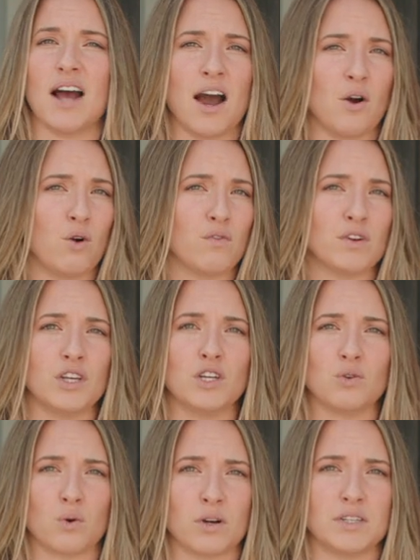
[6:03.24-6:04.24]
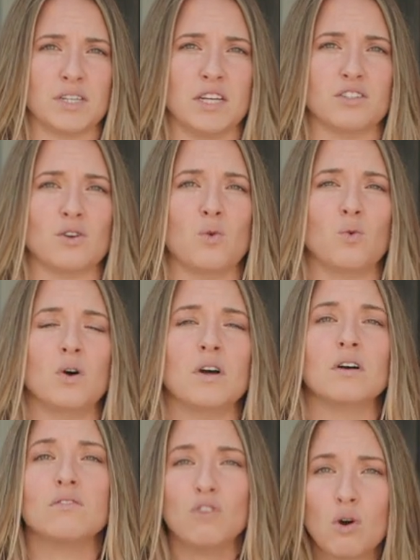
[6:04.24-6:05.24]
not overly touristy. So
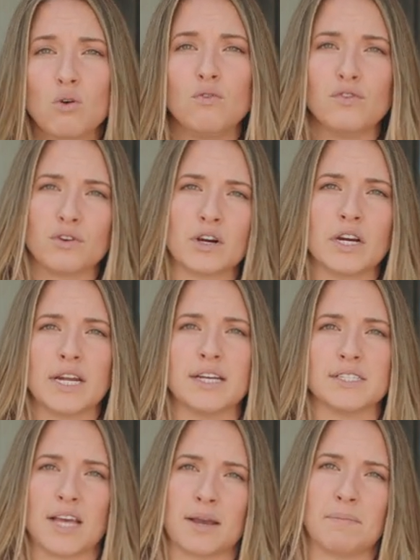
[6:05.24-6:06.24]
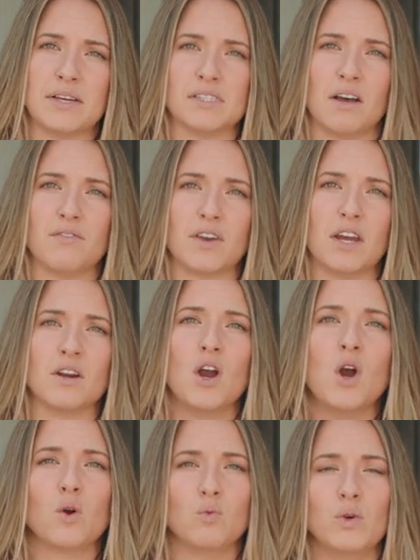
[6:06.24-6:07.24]
local Floridians like myself can
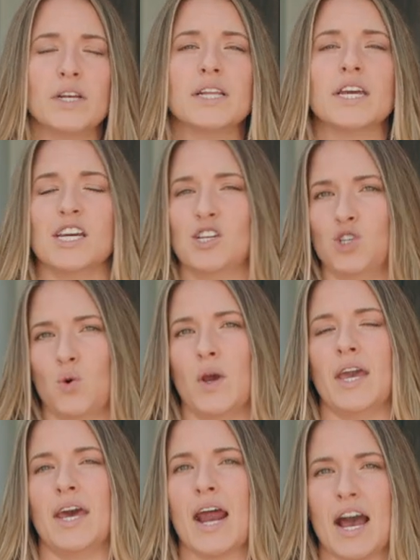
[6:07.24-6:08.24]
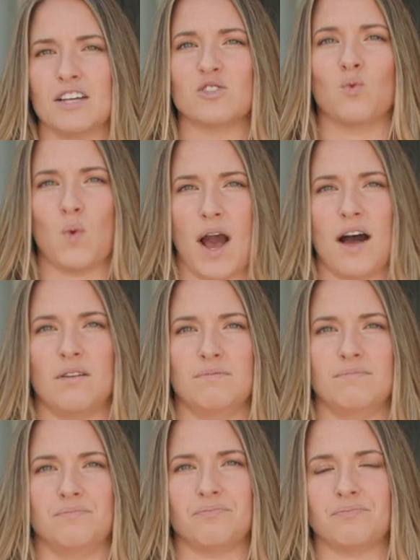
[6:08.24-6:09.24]
really enjoy it as well.
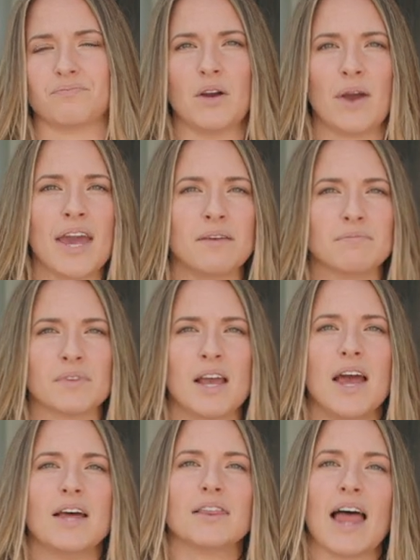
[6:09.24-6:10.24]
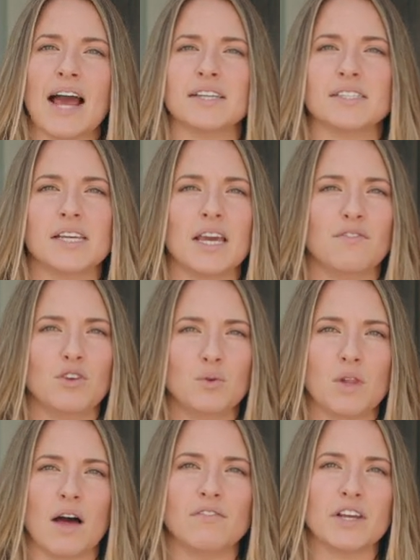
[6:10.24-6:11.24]
Okay, Lastly, if
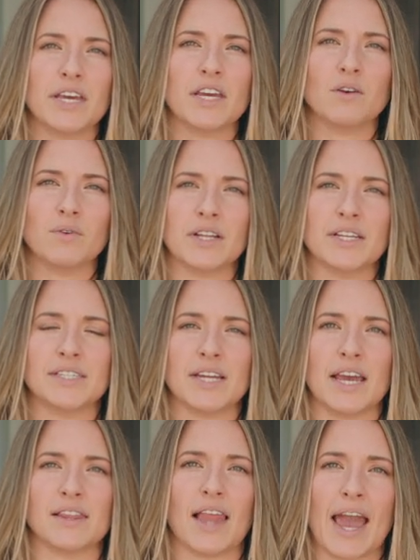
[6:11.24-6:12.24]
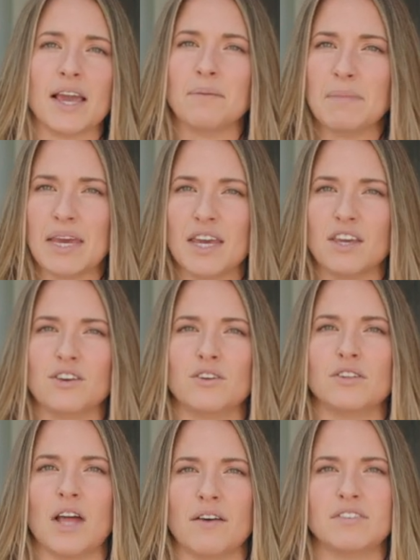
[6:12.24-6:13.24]
you love looking at real estate like me,
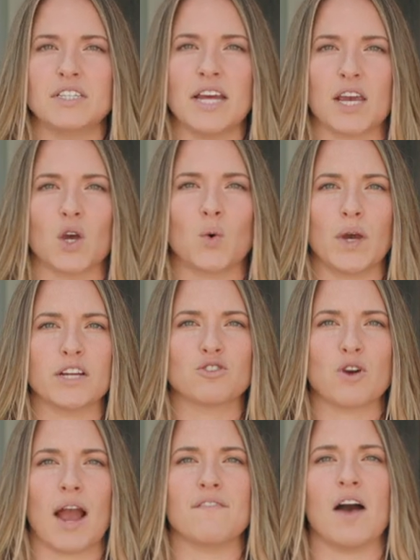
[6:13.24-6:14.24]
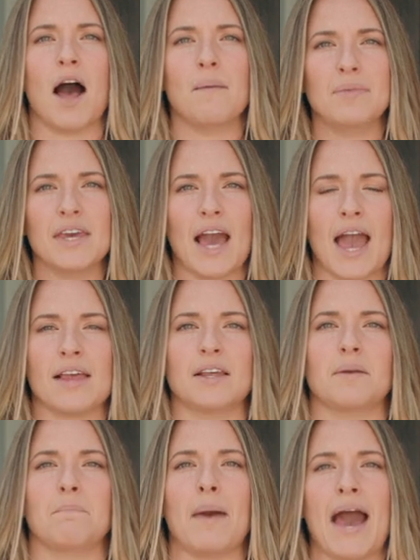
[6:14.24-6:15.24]
you'll love to take a quick drive up the
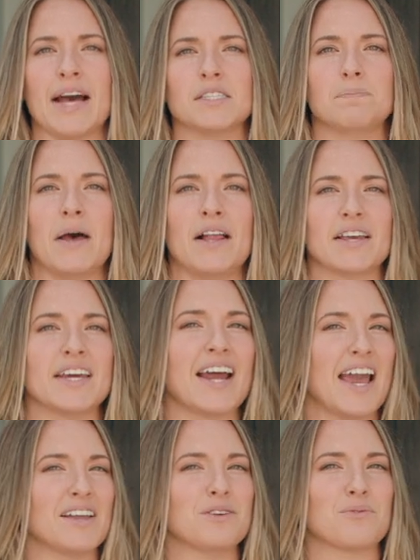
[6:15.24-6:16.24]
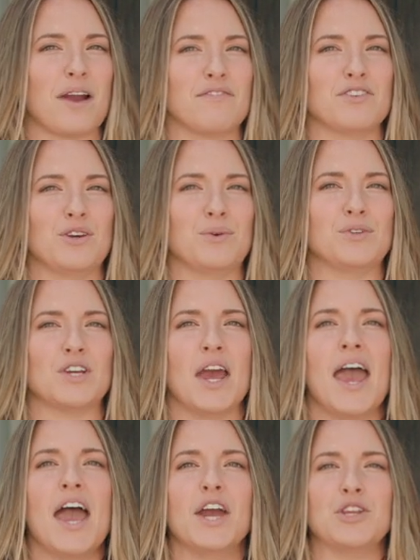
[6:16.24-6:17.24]
island past Pelican Island Refuge,
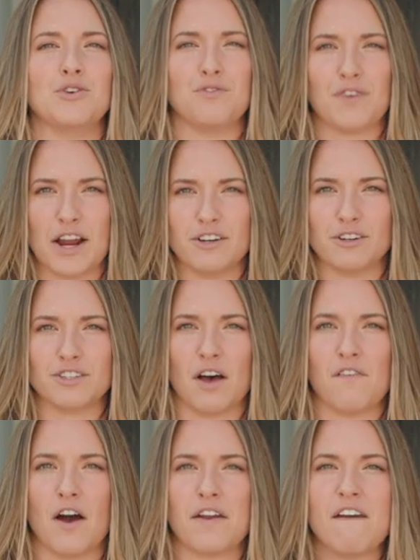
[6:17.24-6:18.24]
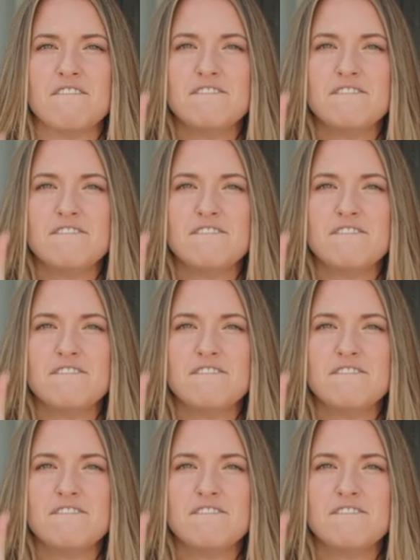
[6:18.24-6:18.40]
and you'll find yourself on a